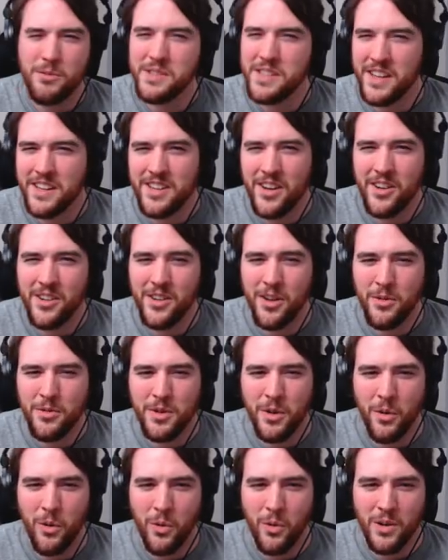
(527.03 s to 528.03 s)
Was Hidalgo
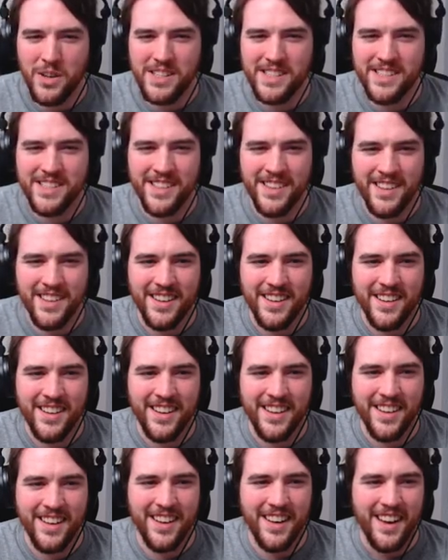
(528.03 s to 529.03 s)
the horse?
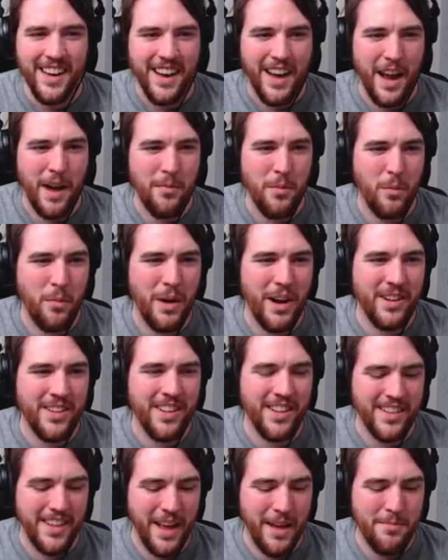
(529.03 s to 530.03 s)
I'm aware
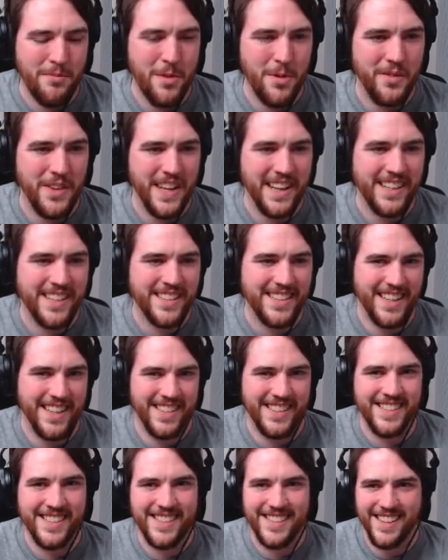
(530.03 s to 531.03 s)
that that movie
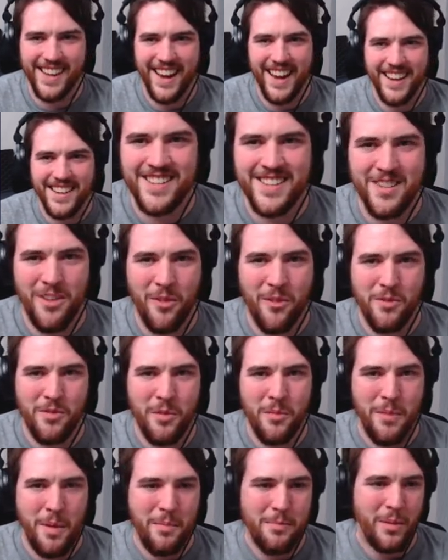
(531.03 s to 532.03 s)
exists. I don't
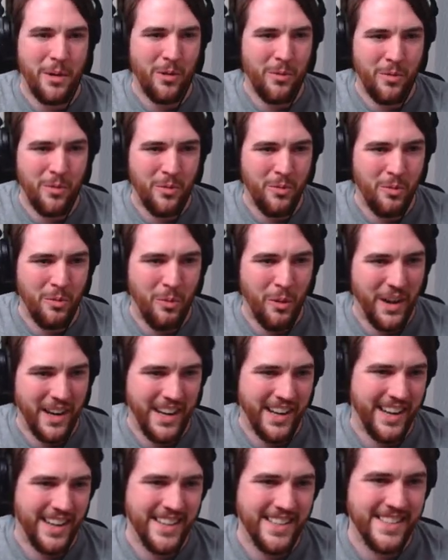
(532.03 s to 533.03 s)
remember what
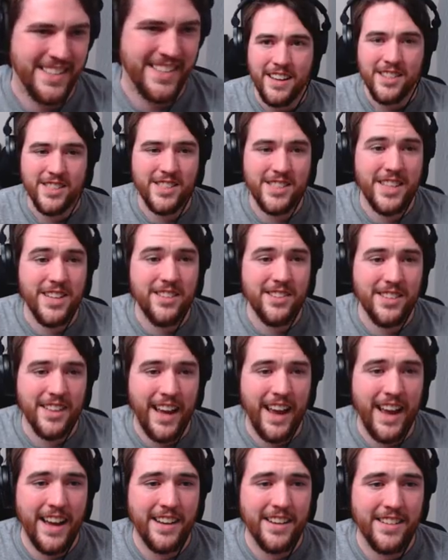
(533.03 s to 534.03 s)
it is. Shield
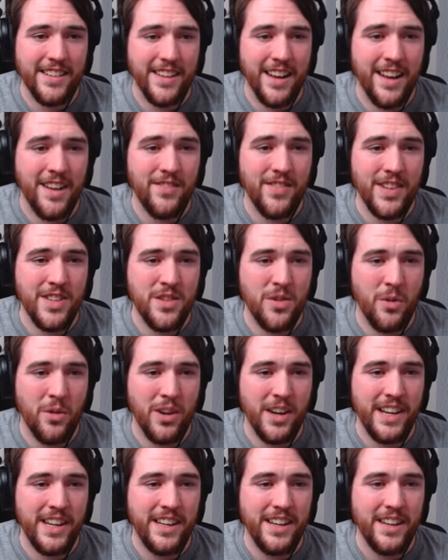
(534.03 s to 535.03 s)
added to
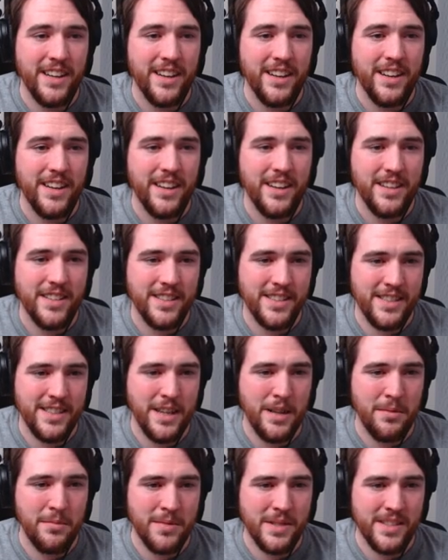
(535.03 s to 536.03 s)
inventory.
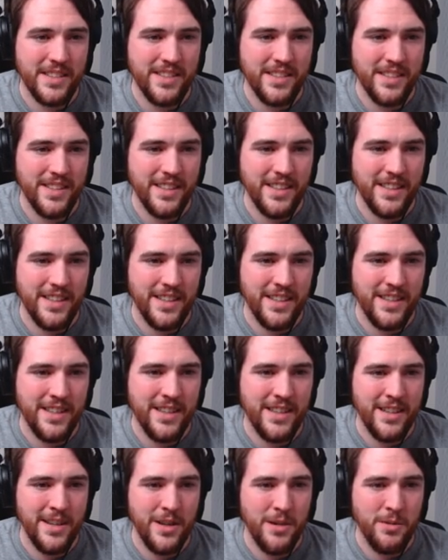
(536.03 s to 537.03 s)
Seems
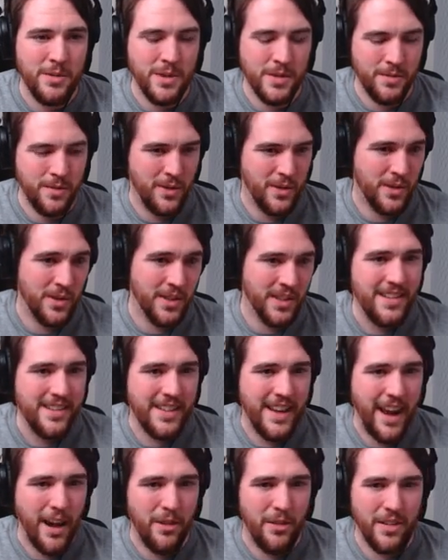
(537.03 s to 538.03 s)
useful.
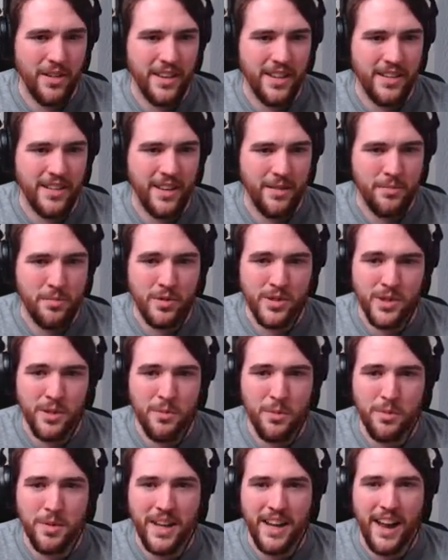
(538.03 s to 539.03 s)
Now,
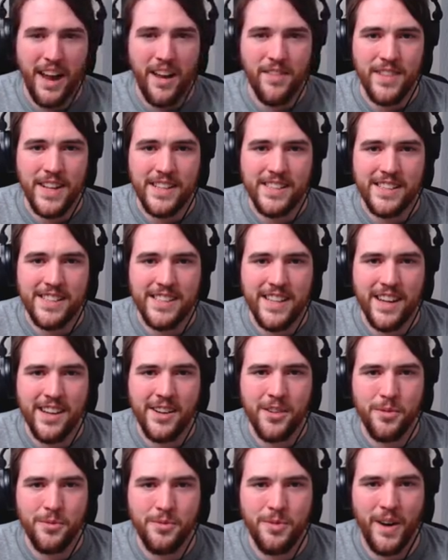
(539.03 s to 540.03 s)
presumably I have that
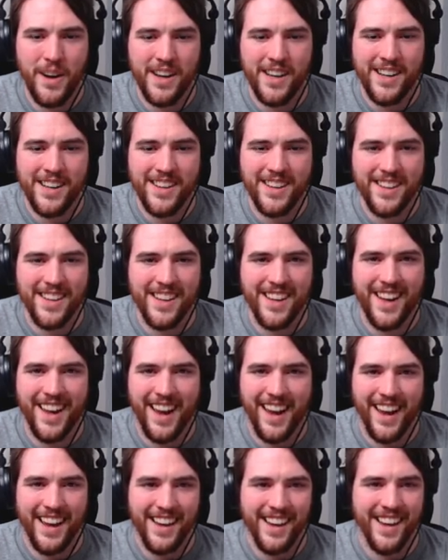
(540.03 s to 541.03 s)
stick. Fuck the
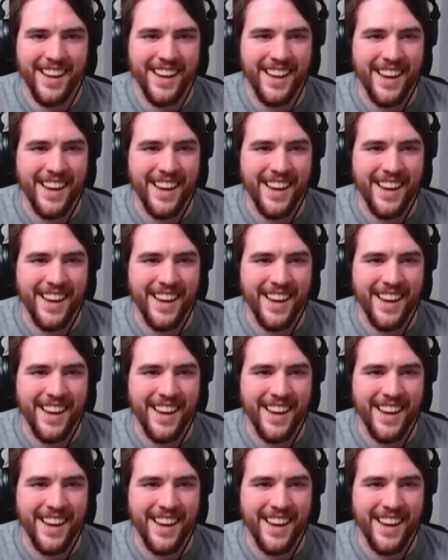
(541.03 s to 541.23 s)
king.